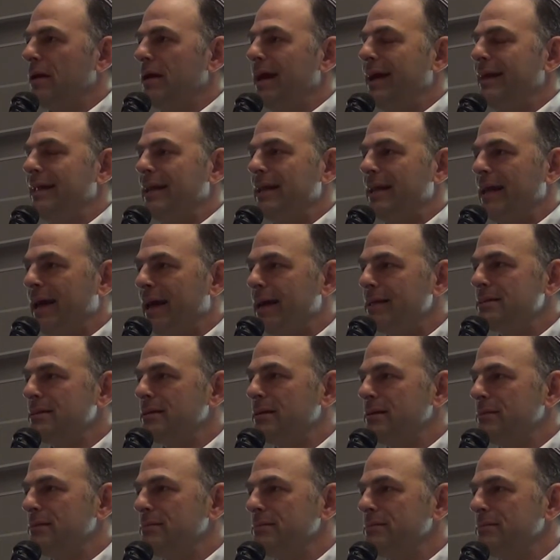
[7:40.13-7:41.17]
In
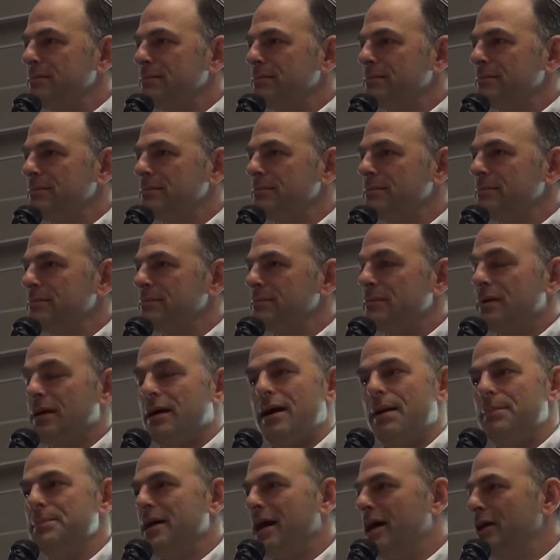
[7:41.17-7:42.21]
Atlanta,
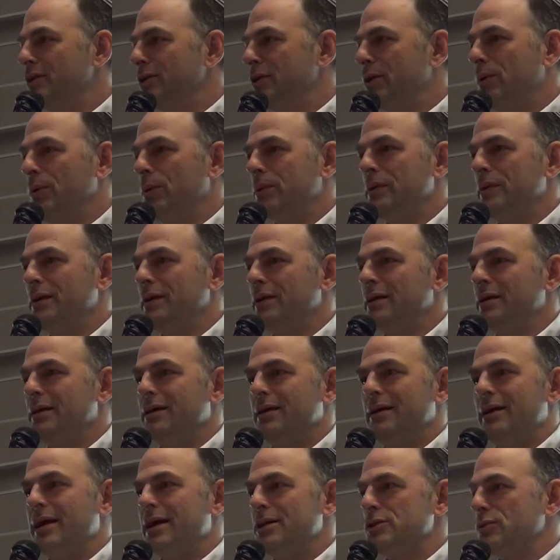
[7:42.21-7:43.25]
I'm not known
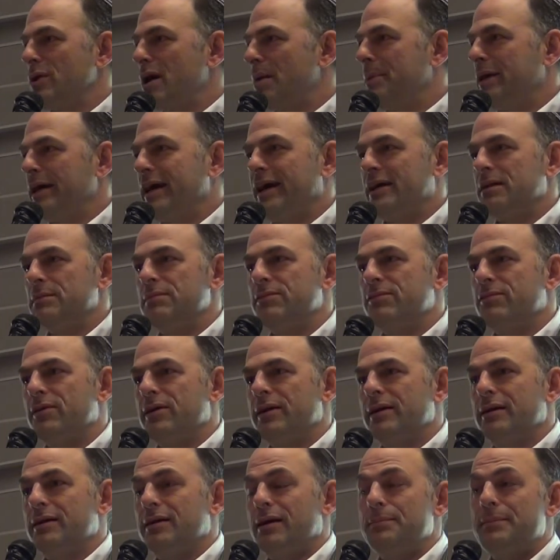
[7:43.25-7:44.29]
as Rabbi Adam
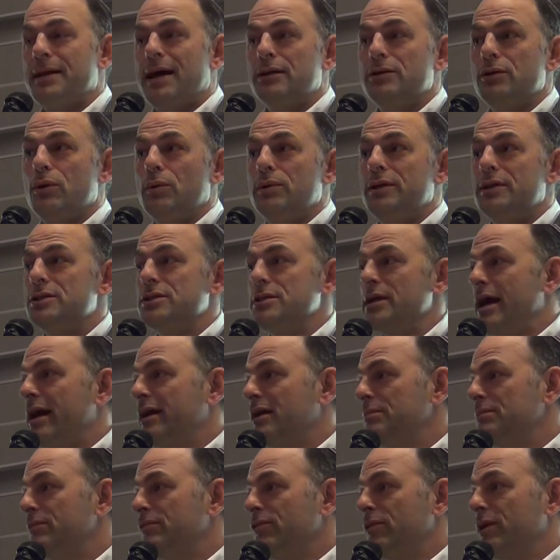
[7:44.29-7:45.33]
Frank. I'm not known as
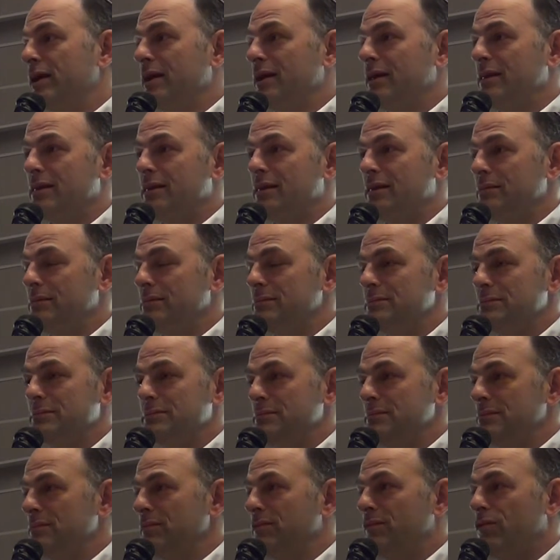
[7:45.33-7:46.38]
Adam Frank,
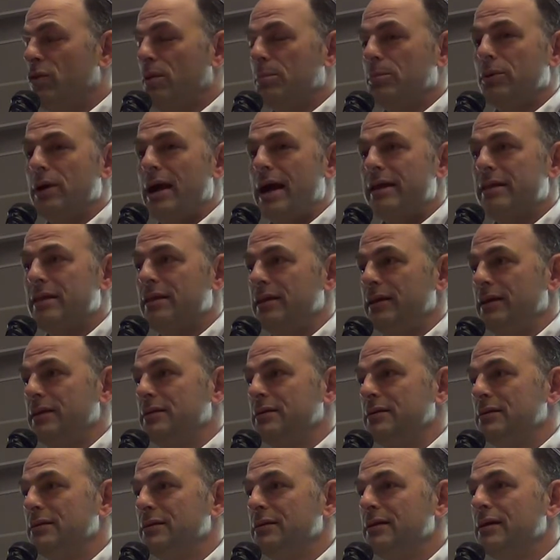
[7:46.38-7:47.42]
former athlete.
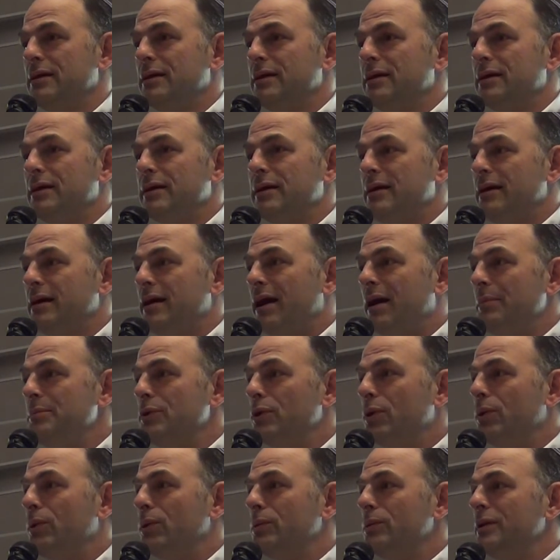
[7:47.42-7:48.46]
I'm
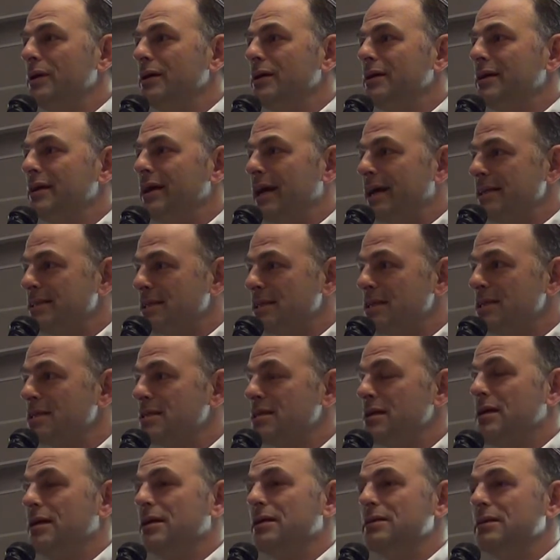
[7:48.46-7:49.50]
known as the
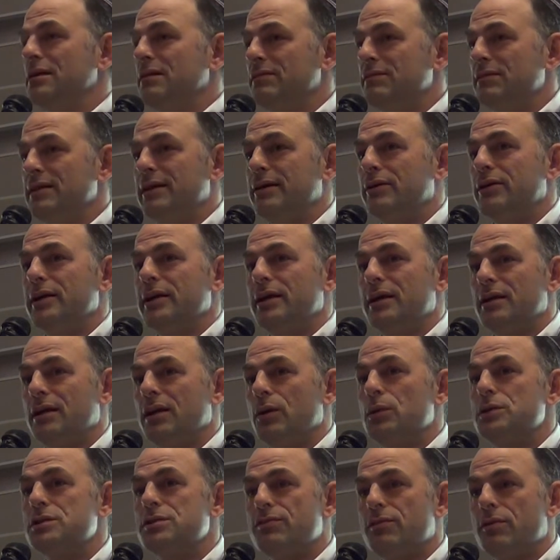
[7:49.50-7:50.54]
son of Larry and
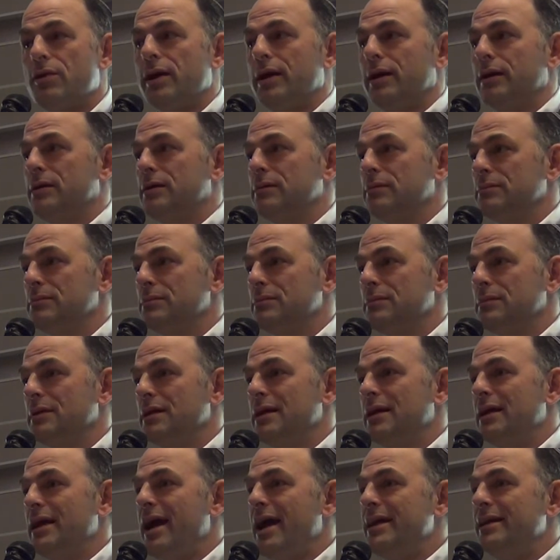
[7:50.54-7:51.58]
Lois Frank.
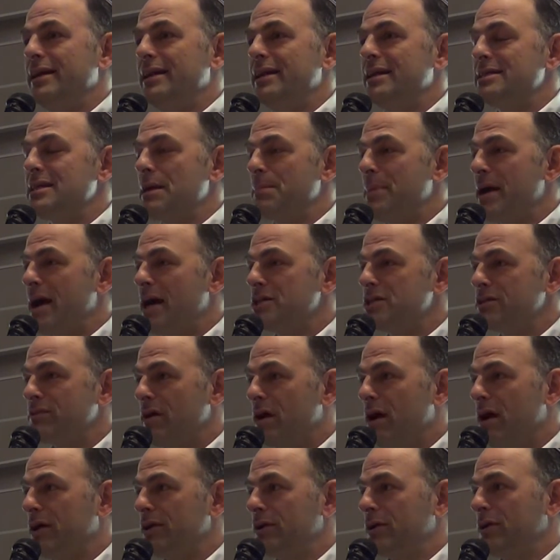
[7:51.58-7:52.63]
And it is a badge of
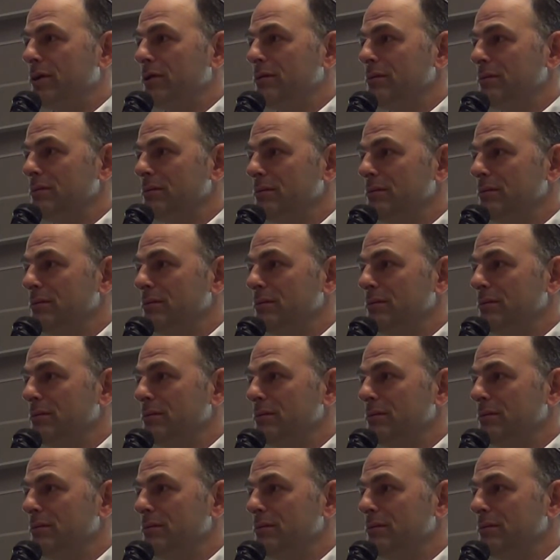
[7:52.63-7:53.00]
honor,